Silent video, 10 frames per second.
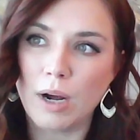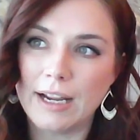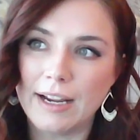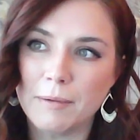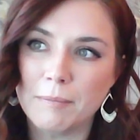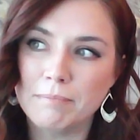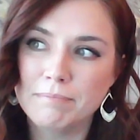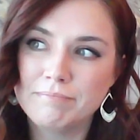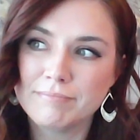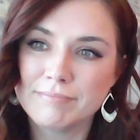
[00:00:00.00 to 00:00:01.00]
I am
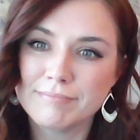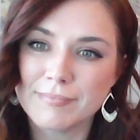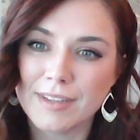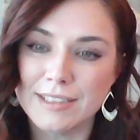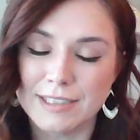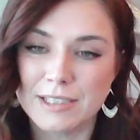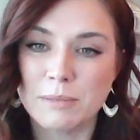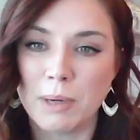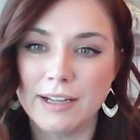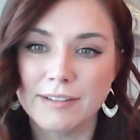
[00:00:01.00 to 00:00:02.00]

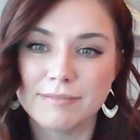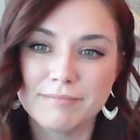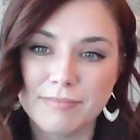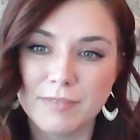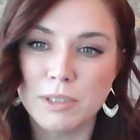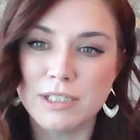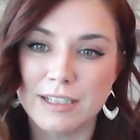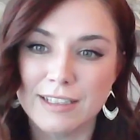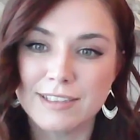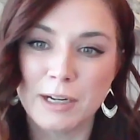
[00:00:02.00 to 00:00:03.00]
despite the
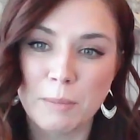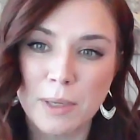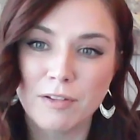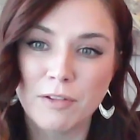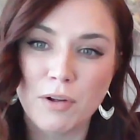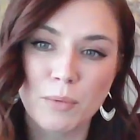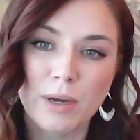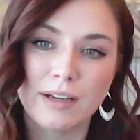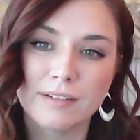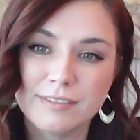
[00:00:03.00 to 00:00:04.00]
mistakes that I make along the
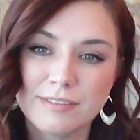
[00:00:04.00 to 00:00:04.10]
way.